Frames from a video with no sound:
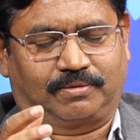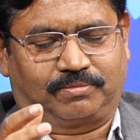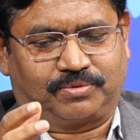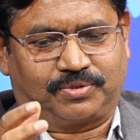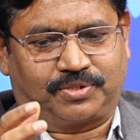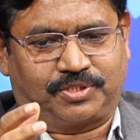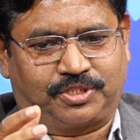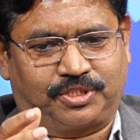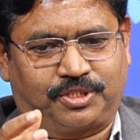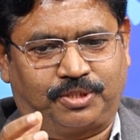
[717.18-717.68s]

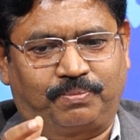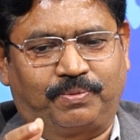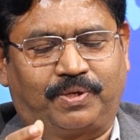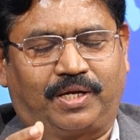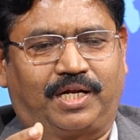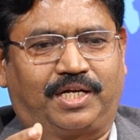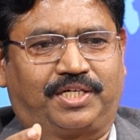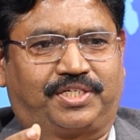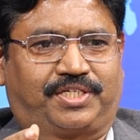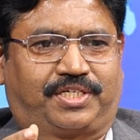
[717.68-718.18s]

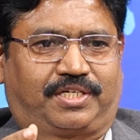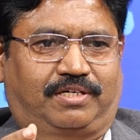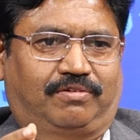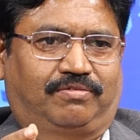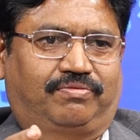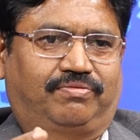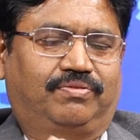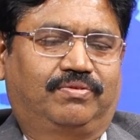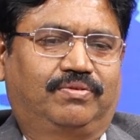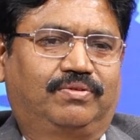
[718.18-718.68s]
simulation
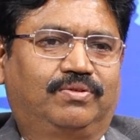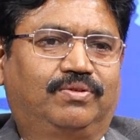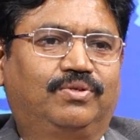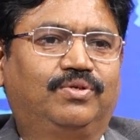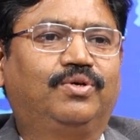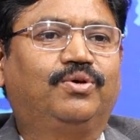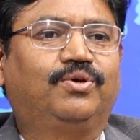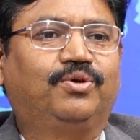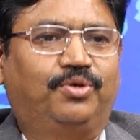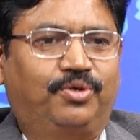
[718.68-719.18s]
of
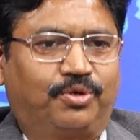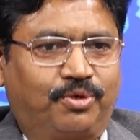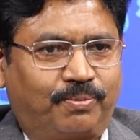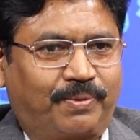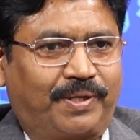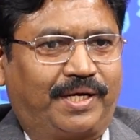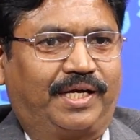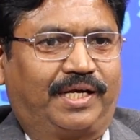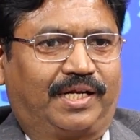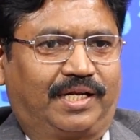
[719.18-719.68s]

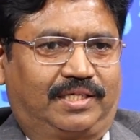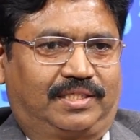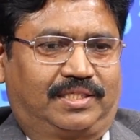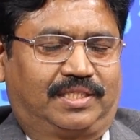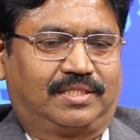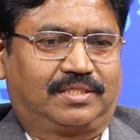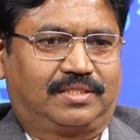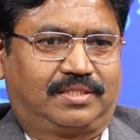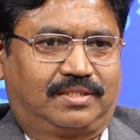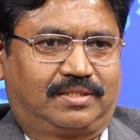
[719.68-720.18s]
human
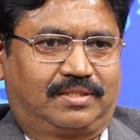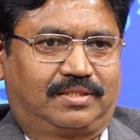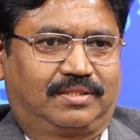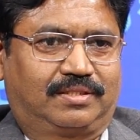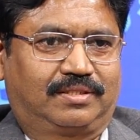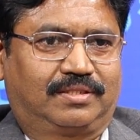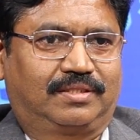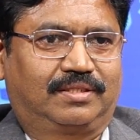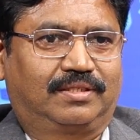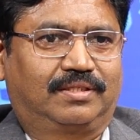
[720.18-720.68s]
intelligence
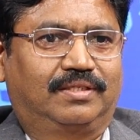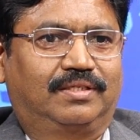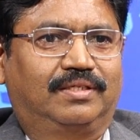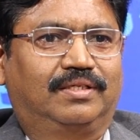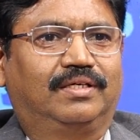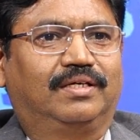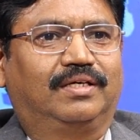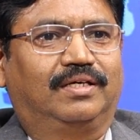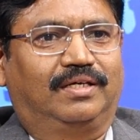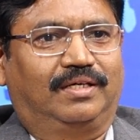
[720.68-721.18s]

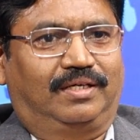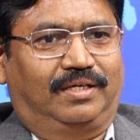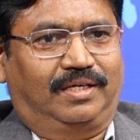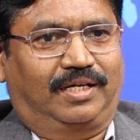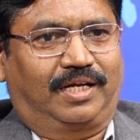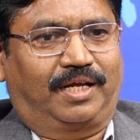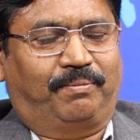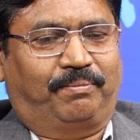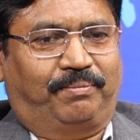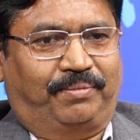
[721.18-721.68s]

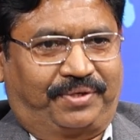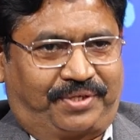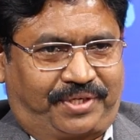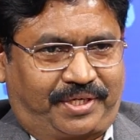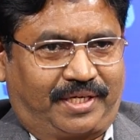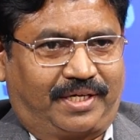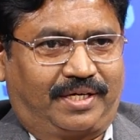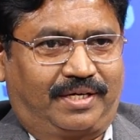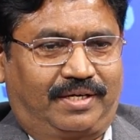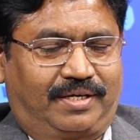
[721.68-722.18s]
in a
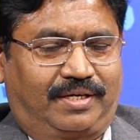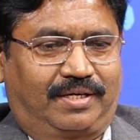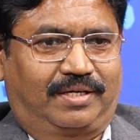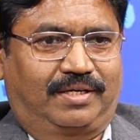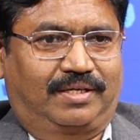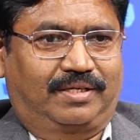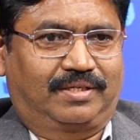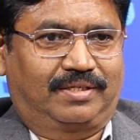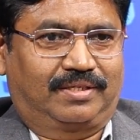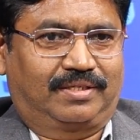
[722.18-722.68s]
machine
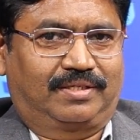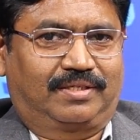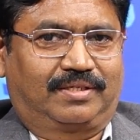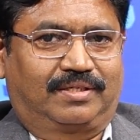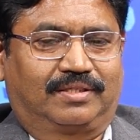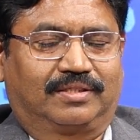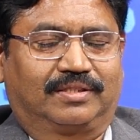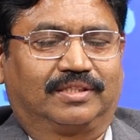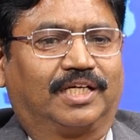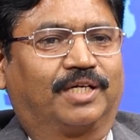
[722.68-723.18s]

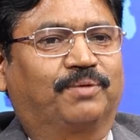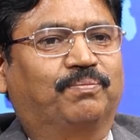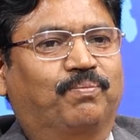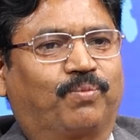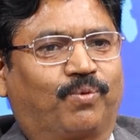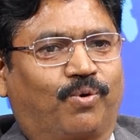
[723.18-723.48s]
that